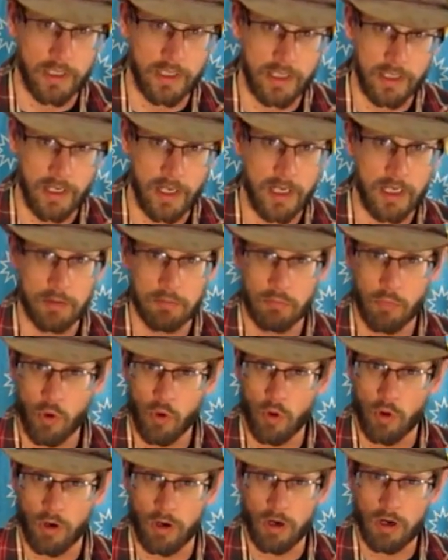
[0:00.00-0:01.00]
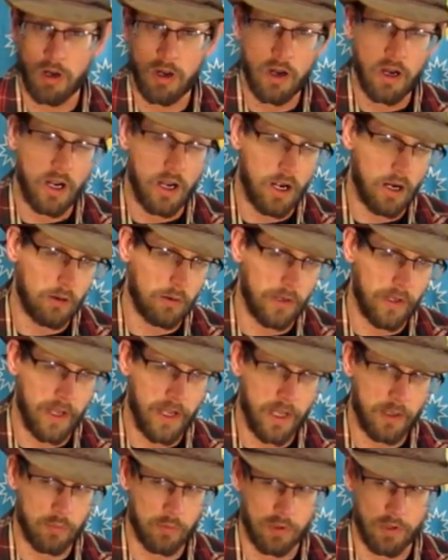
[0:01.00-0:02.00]
in it anymore. I already
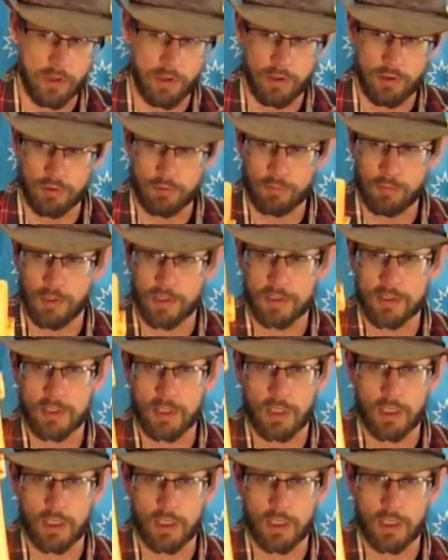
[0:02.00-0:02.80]
had one of those, but